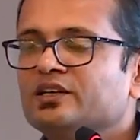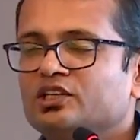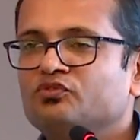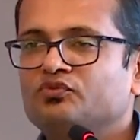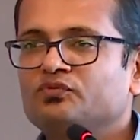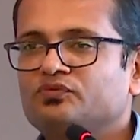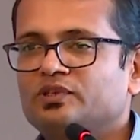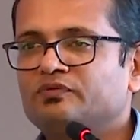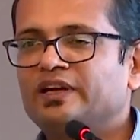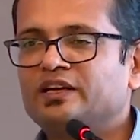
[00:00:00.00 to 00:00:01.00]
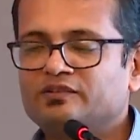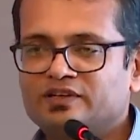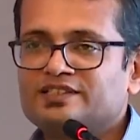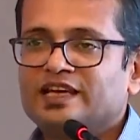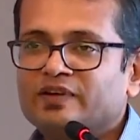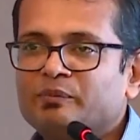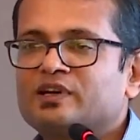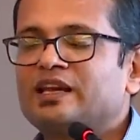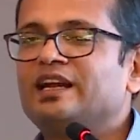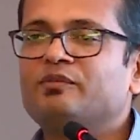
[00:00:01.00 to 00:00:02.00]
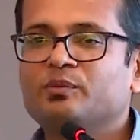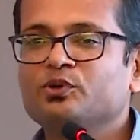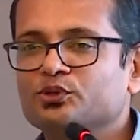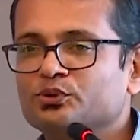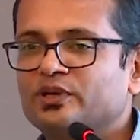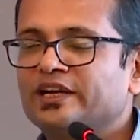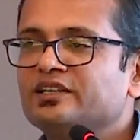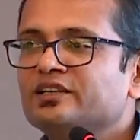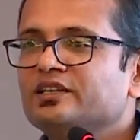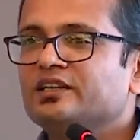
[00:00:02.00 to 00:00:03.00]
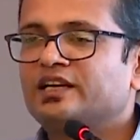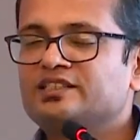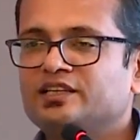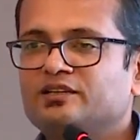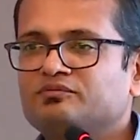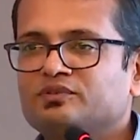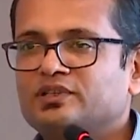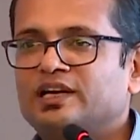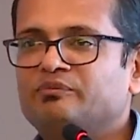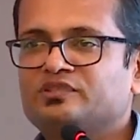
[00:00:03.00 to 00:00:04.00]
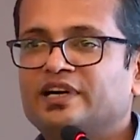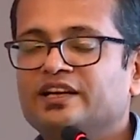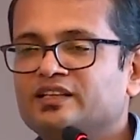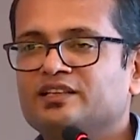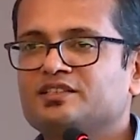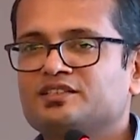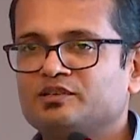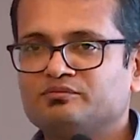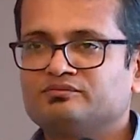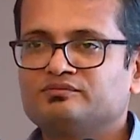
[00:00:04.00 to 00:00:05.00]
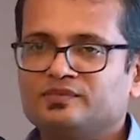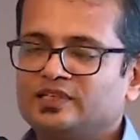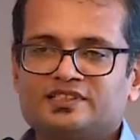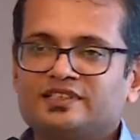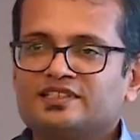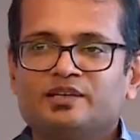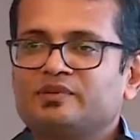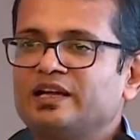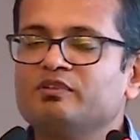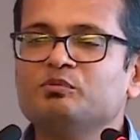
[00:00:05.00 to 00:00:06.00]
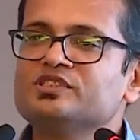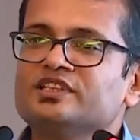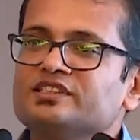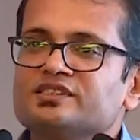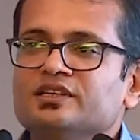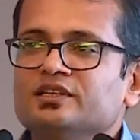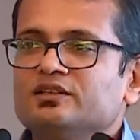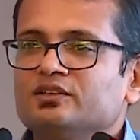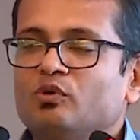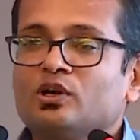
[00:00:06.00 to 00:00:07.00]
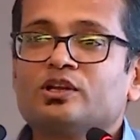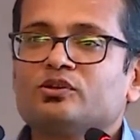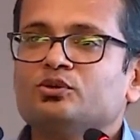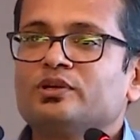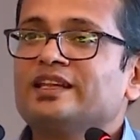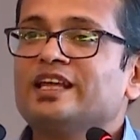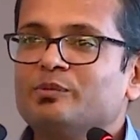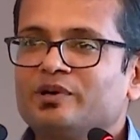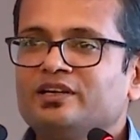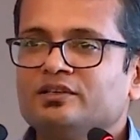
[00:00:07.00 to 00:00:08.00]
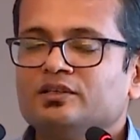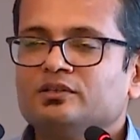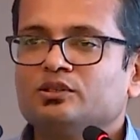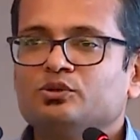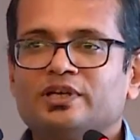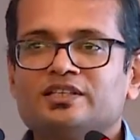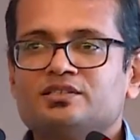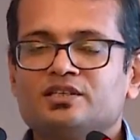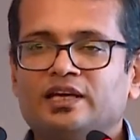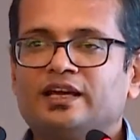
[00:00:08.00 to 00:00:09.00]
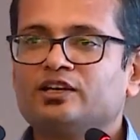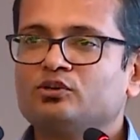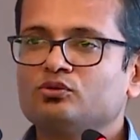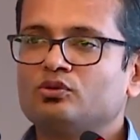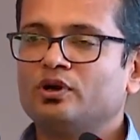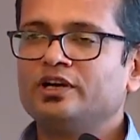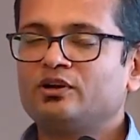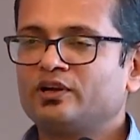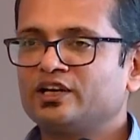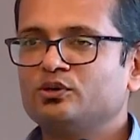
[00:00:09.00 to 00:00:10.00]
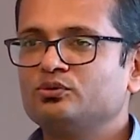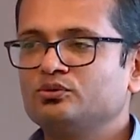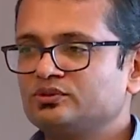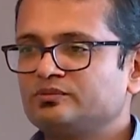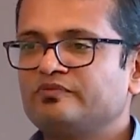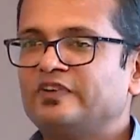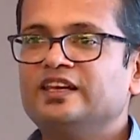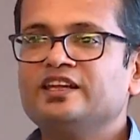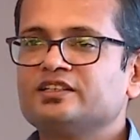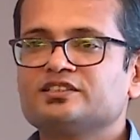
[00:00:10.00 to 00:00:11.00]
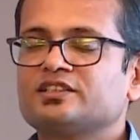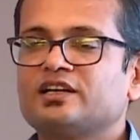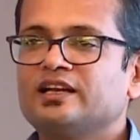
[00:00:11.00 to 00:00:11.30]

If let's say if I'm a client, I've come to you, right? And say I'm starting, let's say the same travel business, what all you can help, right? Now you can just say I can do audit, I can do filing, etc.